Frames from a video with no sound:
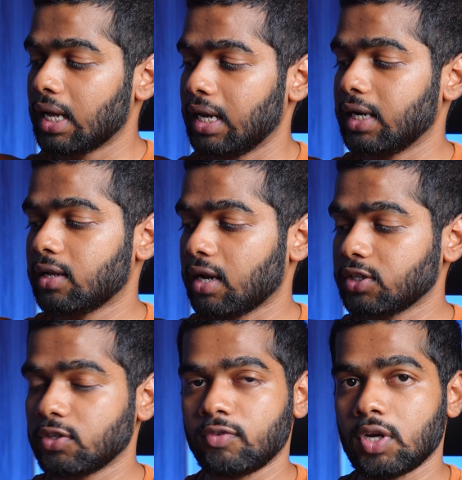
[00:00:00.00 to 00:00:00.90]
Later I
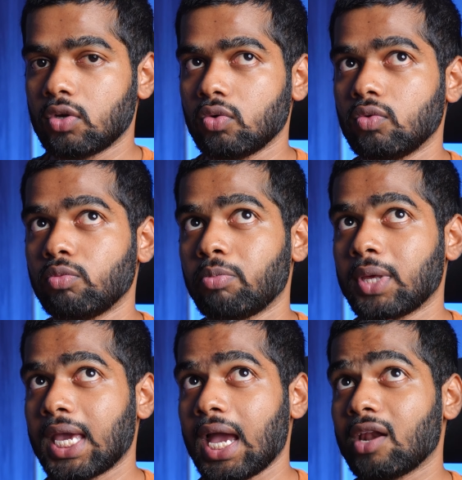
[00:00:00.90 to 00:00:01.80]
shifted to
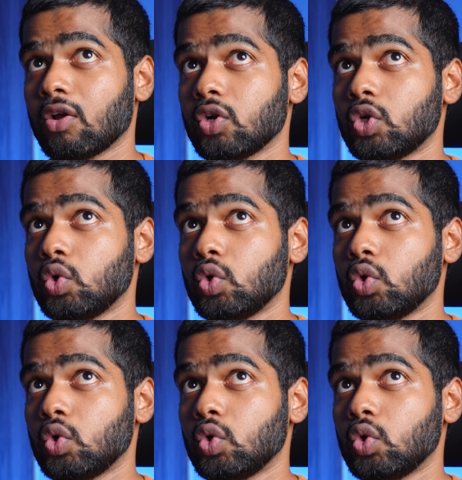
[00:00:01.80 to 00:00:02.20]
Canon